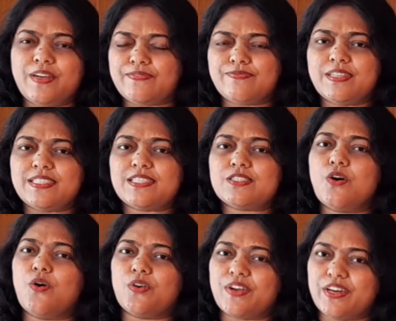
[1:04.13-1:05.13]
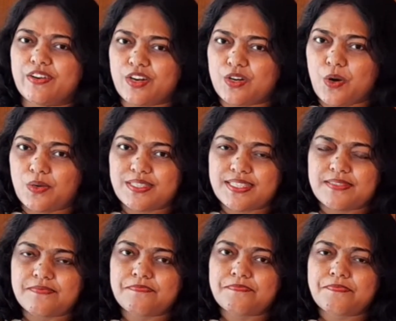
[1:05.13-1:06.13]
deafness or hearing loss?
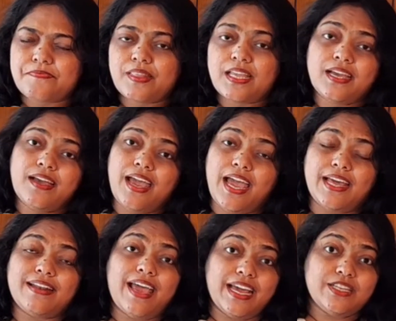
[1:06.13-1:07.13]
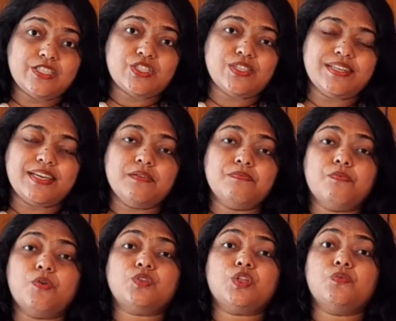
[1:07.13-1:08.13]
And additionally,
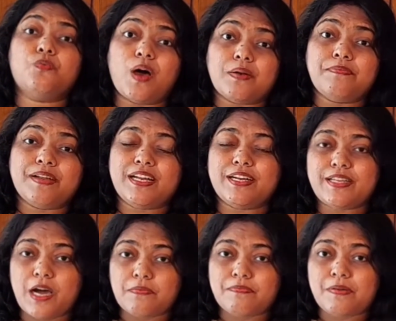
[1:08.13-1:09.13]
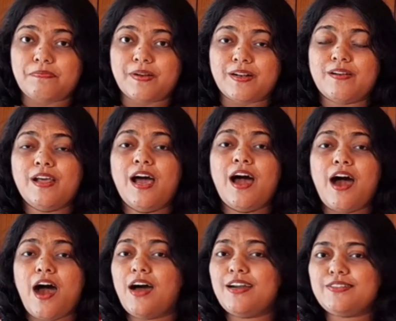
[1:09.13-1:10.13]
more than 1 billion young people
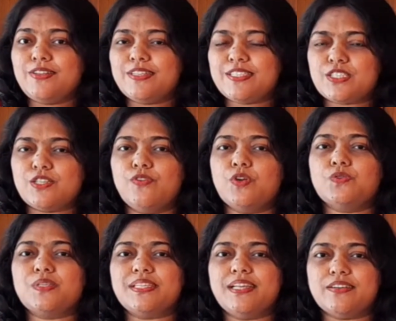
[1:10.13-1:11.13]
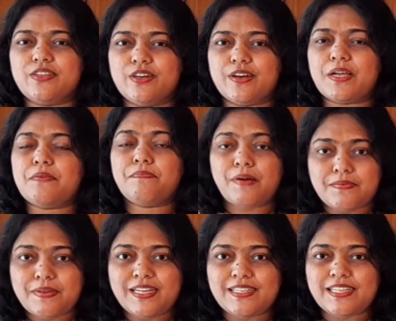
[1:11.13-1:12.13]
are at the risk of losing their hearing
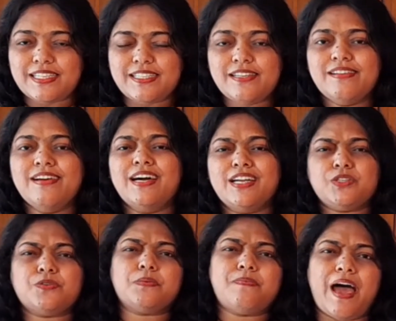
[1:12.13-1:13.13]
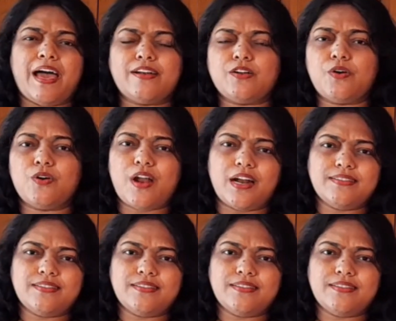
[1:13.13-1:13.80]
permanently due to bad or